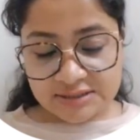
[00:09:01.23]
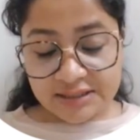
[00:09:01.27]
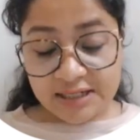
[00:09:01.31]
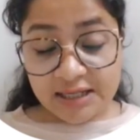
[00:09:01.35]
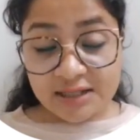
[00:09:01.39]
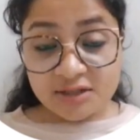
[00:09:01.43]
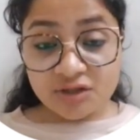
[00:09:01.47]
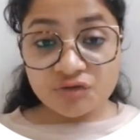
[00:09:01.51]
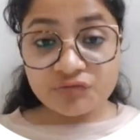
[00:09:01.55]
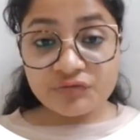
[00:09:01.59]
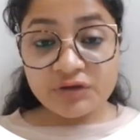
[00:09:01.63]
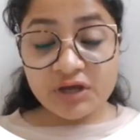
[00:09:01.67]

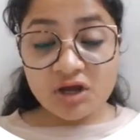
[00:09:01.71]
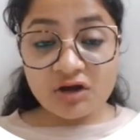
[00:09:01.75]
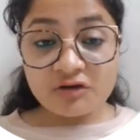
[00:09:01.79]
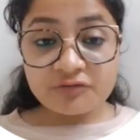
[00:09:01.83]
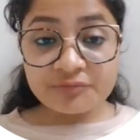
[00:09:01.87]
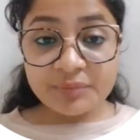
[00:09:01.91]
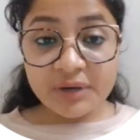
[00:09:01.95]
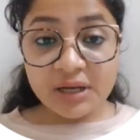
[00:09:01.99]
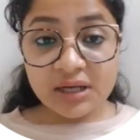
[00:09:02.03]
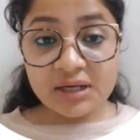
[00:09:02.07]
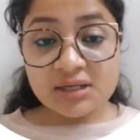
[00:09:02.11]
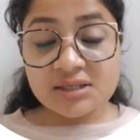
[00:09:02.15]
10th week of
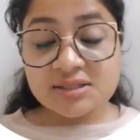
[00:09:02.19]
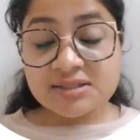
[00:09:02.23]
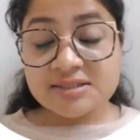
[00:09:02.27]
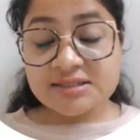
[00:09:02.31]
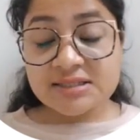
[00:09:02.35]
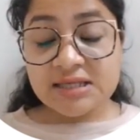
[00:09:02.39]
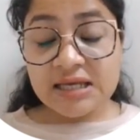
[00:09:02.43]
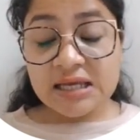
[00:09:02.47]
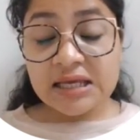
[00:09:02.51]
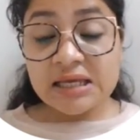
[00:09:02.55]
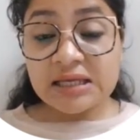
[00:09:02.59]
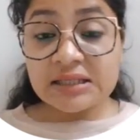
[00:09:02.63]

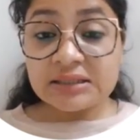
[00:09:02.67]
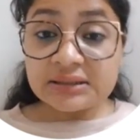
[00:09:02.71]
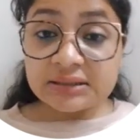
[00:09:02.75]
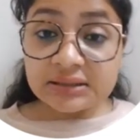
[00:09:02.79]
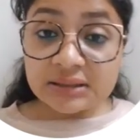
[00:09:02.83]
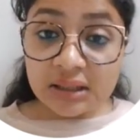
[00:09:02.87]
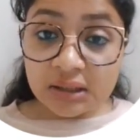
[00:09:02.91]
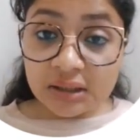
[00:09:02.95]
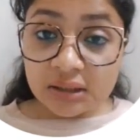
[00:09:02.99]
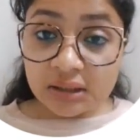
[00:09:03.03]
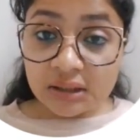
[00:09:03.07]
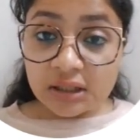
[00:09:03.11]
pregnancy in
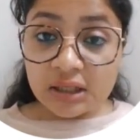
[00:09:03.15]
the